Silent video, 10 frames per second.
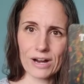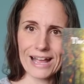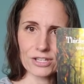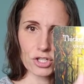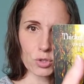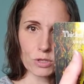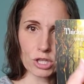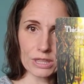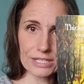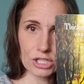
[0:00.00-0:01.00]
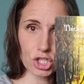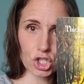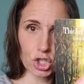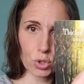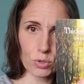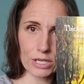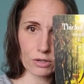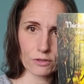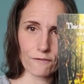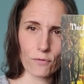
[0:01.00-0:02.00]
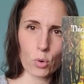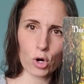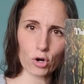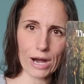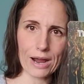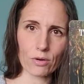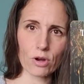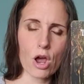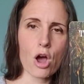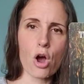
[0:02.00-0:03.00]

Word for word: It has to do with this is you here in the foreground,